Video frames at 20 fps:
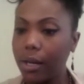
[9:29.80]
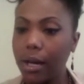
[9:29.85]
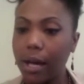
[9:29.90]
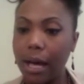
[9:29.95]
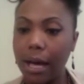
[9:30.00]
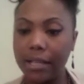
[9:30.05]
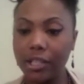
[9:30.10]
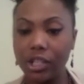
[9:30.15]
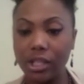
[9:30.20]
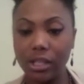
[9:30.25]

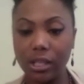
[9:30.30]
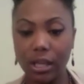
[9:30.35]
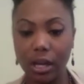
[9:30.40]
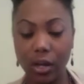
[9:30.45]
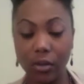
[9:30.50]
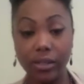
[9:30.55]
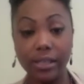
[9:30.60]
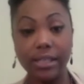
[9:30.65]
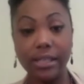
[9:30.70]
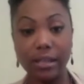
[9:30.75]
I just,
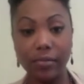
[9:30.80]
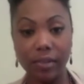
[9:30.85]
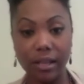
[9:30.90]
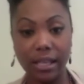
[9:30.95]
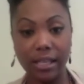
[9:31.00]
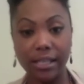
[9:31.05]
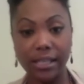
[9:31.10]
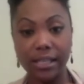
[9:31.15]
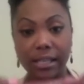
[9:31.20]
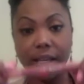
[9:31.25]
on the
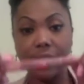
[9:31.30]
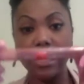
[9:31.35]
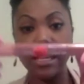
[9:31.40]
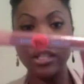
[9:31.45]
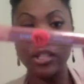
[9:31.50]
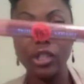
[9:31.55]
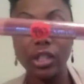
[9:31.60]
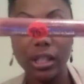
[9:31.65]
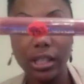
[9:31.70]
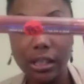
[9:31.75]
CVS sale,
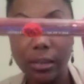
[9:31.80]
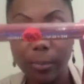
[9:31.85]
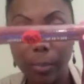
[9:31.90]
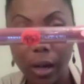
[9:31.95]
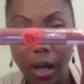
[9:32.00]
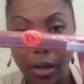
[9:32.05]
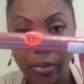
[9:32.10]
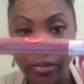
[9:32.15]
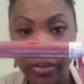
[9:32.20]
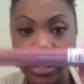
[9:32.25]
I just
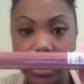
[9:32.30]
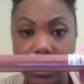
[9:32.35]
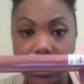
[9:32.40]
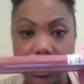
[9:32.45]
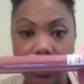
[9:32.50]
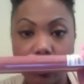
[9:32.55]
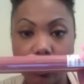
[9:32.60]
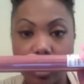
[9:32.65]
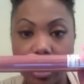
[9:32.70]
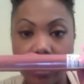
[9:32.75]
bought
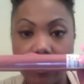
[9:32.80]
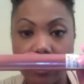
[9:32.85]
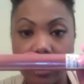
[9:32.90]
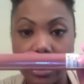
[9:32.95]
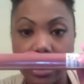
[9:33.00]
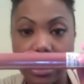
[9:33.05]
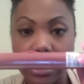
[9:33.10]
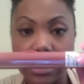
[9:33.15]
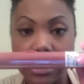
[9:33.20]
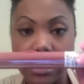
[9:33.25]
this
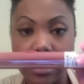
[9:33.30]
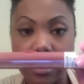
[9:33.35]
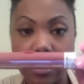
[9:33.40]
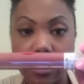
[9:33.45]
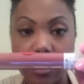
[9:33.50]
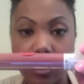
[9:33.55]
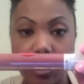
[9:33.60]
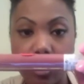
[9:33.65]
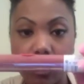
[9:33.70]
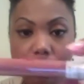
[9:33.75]
Revlon,
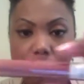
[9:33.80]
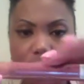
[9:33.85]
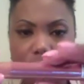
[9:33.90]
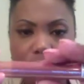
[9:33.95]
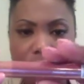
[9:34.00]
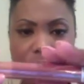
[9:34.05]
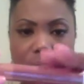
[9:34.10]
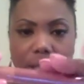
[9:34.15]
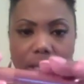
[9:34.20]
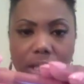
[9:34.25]

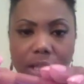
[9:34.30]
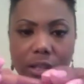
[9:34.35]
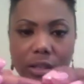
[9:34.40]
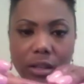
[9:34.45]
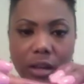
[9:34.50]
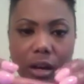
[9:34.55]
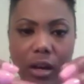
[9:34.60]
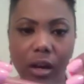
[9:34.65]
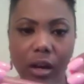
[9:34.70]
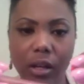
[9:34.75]
I think it's
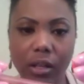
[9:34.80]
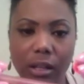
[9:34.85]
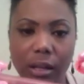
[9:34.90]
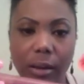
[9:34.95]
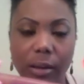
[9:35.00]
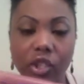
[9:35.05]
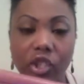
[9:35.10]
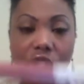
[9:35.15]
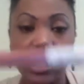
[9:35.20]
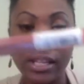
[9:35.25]
called
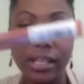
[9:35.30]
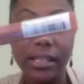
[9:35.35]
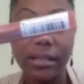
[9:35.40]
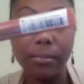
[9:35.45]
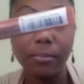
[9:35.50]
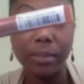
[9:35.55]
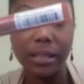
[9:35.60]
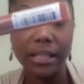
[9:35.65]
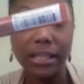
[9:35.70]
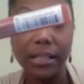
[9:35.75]

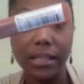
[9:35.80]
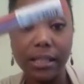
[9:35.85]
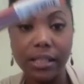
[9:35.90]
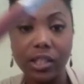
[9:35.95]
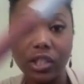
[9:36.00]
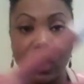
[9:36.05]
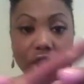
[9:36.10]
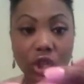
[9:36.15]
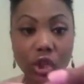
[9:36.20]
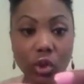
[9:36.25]
Just Bitten.
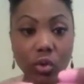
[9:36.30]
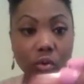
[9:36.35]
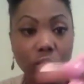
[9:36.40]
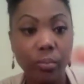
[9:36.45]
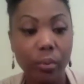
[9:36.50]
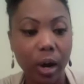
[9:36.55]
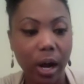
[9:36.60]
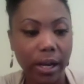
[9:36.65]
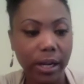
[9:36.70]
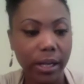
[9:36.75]
It's a new
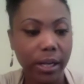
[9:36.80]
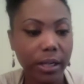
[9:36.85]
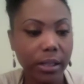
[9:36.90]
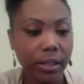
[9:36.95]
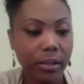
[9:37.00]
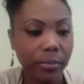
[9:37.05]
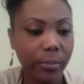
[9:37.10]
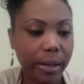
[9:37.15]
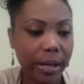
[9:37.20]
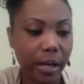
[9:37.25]

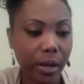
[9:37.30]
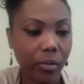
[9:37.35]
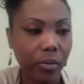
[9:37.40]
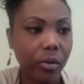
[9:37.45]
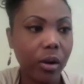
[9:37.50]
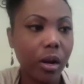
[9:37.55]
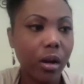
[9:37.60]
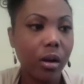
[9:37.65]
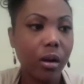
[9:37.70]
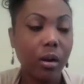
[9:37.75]
product by
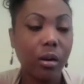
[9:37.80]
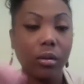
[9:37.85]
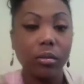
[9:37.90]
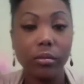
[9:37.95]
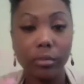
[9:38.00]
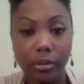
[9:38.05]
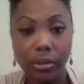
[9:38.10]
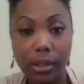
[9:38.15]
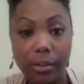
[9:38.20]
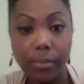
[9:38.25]

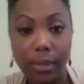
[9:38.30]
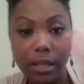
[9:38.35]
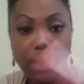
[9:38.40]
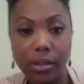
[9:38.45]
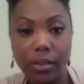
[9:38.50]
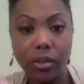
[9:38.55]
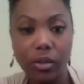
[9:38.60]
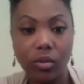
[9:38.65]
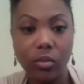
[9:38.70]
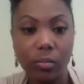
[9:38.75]
to me
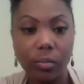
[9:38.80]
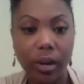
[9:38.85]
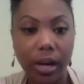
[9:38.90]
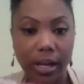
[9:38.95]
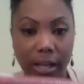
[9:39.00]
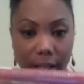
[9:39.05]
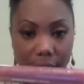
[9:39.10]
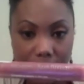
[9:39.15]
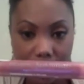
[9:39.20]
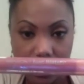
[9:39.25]
it's a new
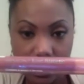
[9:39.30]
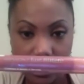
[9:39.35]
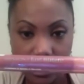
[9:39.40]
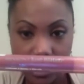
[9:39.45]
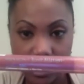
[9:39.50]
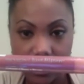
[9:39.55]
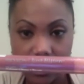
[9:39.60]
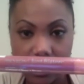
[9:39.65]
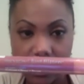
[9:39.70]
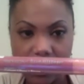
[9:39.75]
product. It looks
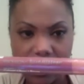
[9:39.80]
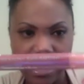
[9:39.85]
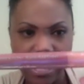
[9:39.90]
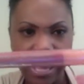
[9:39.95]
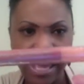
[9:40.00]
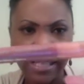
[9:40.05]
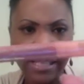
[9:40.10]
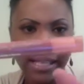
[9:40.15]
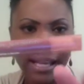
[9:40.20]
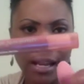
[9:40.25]
like this. It
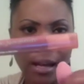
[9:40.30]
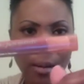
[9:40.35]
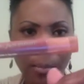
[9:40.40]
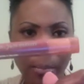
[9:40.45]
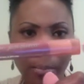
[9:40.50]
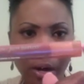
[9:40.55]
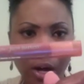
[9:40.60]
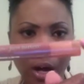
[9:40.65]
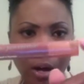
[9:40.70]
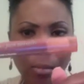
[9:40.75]
has like a
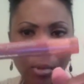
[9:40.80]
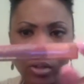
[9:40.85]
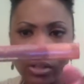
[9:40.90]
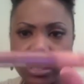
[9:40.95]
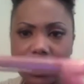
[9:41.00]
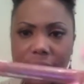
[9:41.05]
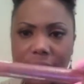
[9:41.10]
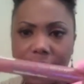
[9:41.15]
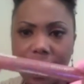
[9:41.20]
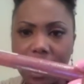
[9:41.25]
balm
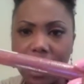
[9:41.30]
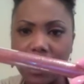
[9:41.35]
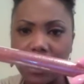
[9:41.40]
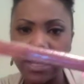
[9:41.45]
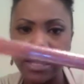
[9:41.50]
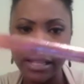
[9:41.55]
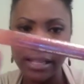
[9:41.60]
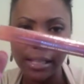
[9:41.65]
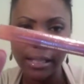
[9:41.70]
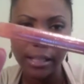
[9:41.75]
on the side
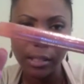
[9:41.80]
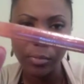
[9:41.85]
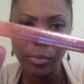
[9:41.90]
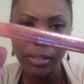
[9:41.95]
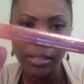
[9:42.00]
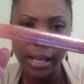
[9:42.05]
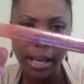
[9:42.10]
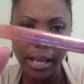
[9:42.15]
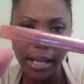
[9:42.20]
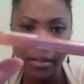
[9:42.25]
and then a lip
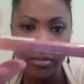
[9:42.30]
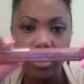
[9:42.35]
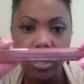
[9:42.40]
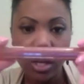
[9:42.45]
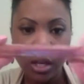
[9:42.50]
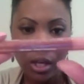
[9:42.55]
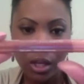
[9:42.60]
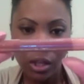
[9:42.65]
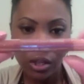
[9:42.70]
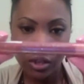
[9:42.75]
stain.
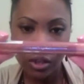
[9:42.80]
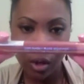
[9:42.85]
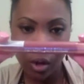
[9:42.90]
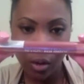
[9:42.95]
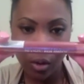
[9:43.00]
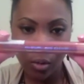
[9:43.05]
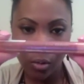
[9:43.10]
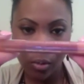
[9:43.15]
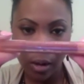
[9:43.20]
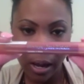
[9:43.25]

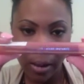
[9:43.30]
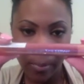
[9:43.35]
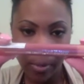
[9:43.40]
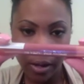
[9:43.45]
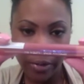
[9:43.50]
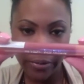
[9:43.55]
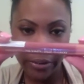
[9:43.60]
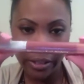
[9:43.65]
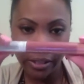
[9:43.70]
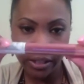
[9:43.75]
So I
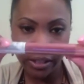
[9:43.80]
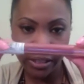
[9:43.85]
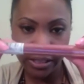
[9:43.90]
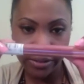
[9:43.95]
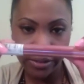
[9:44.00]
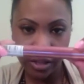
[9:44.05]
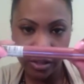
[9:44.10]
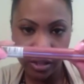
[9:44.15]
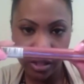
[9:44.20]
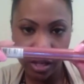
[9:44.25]
bought this because I
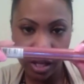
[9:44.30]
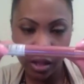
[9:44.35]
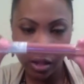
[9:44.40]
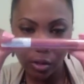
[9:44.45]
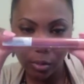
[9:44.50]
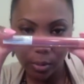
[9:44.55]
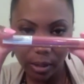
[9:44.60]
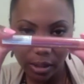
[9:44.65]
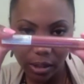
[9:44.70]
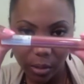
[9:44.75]
thought the
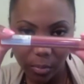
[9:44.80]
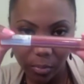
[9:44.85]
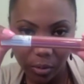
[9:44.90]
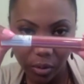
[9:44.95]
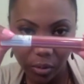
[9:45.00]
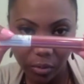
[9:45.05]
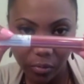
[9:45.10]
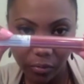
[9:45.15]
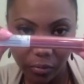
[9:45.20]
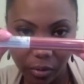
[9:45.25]
color was
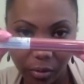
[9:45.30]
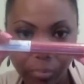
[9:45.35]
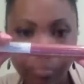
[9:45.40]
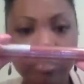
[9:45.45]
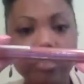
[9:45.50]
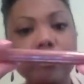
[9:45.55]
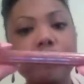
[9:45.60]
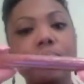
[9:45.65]
beautiful.